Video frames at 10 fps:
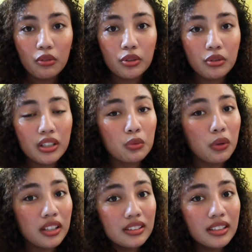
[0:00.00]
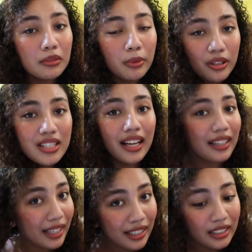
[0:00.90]
We do not want it because
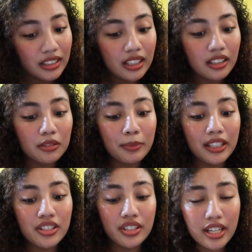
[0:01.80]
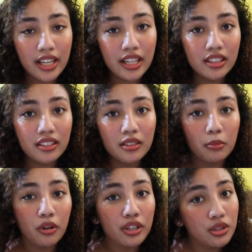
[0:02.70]
again, it cannot penetrate the
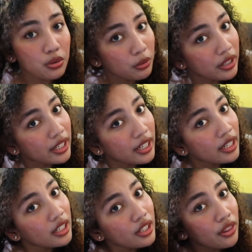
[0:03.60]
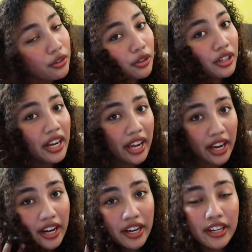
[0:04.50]
moisture to your
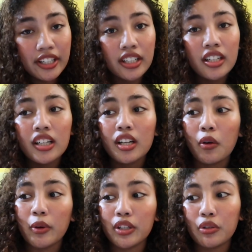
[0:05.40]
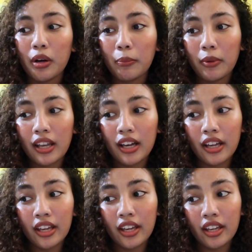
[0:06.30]
hair when you
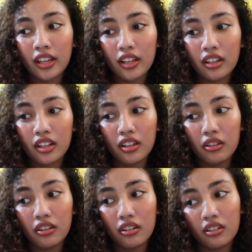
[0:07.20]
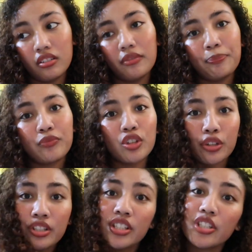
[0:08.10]
apply
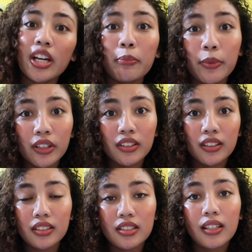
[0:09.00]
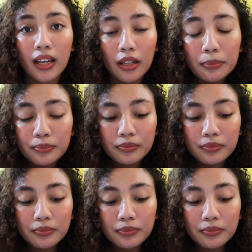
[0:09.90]
your CGM products, okay?